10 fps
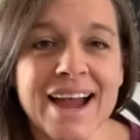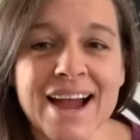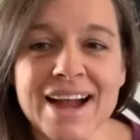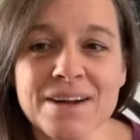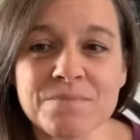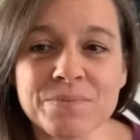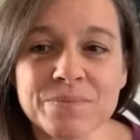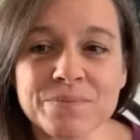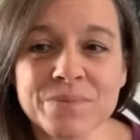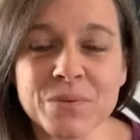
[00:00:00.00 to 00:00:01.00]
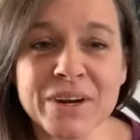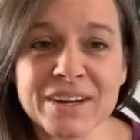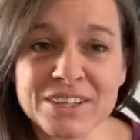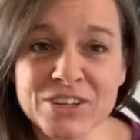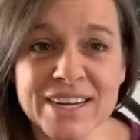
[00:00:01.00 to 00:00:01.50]
Um, we are going
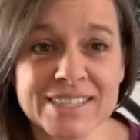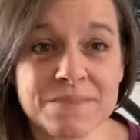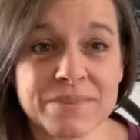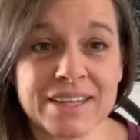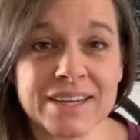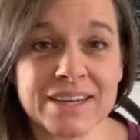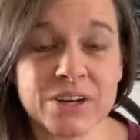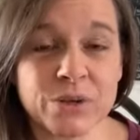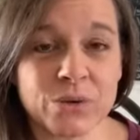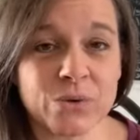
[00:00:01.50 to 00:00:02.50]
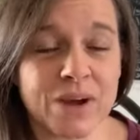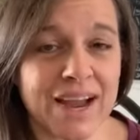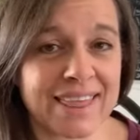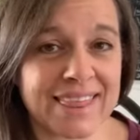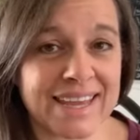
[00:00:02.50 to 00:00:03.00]
to try something new, I
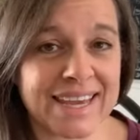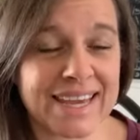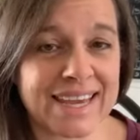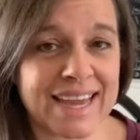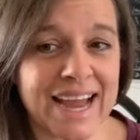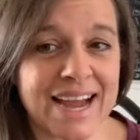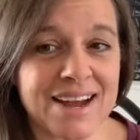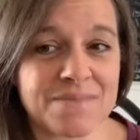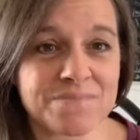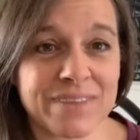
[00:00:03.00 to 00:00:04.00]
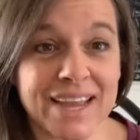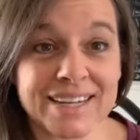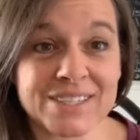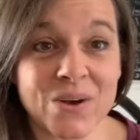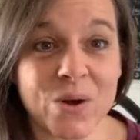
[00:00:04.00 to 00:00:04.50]
think, um, and
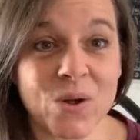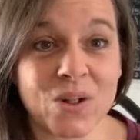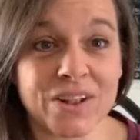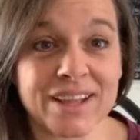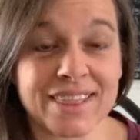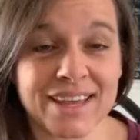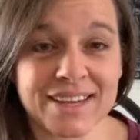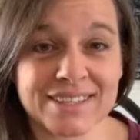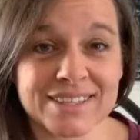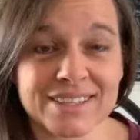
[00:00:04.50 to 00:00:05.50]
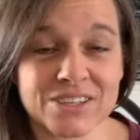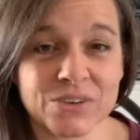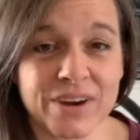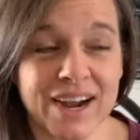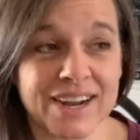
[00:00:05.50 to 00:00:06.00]
it's all thanks to you
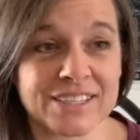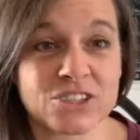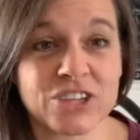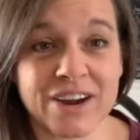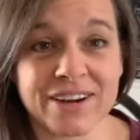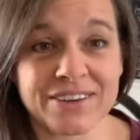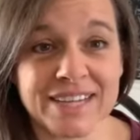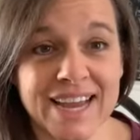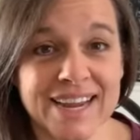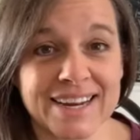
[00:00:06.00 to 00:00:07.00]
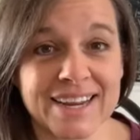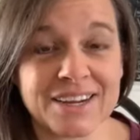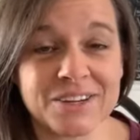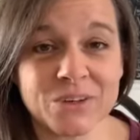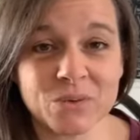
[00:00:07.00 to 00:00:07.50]
guys. Shout out to Anna
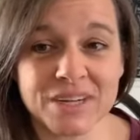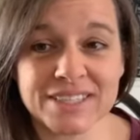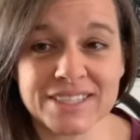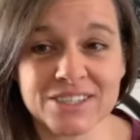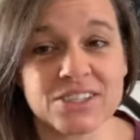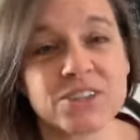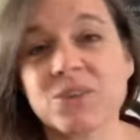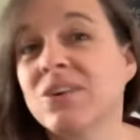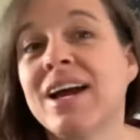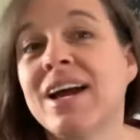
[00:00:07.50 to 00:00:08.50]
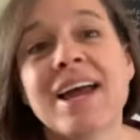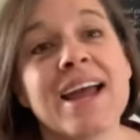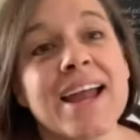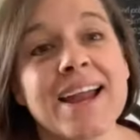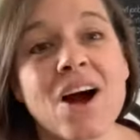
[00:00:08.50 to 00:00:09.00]
who wants to do
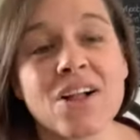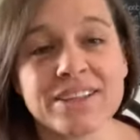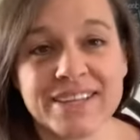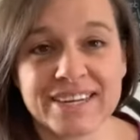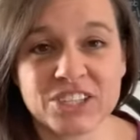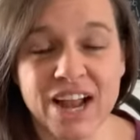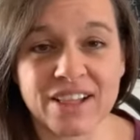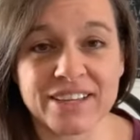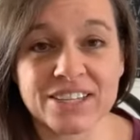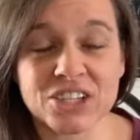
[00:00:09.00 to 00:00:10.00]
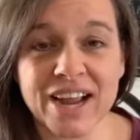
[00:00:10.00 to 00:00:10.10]
a holiday challenge.